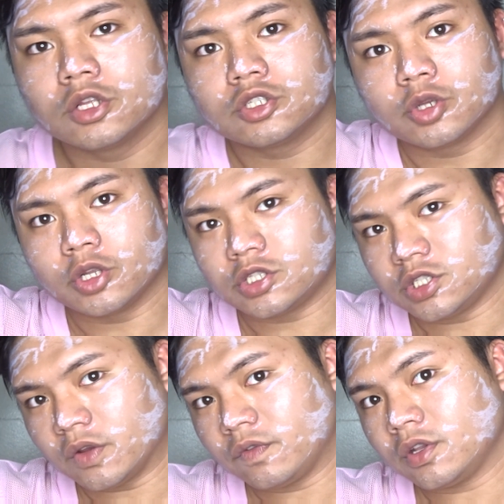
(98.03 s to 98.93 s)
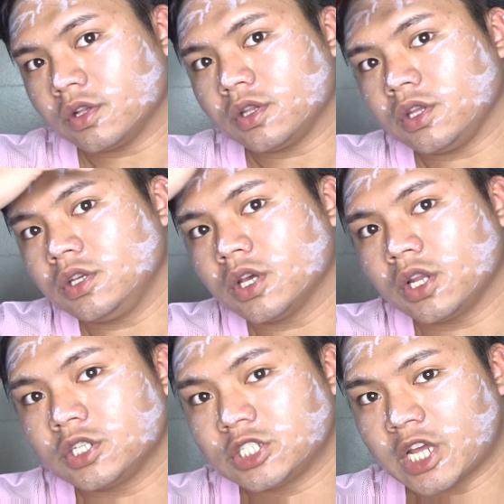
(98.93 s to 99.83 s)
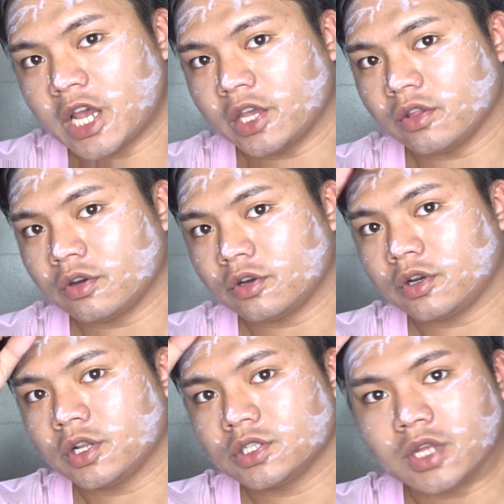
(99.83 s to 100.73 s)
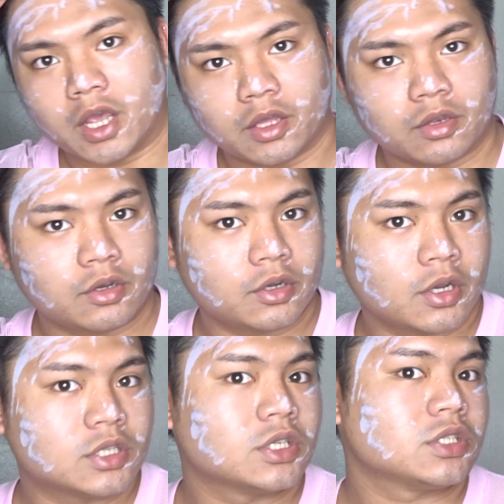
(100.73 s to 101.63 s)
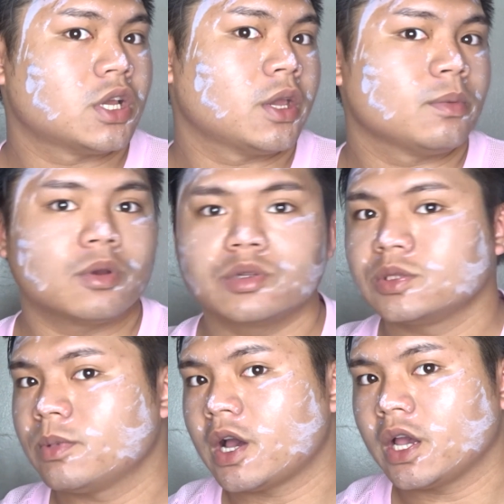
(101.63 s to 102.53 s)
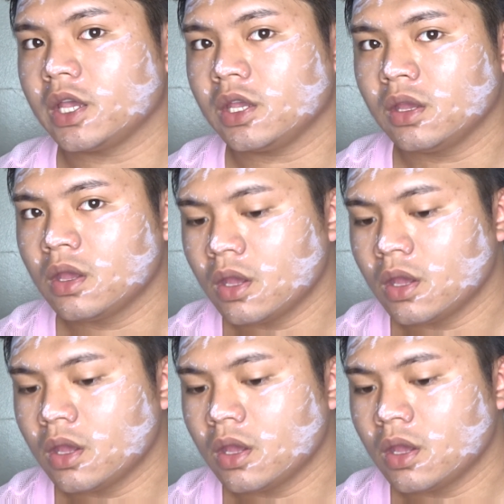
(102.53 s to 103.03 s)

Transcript: So it's definitely getting tighter and tighter as the time goes by.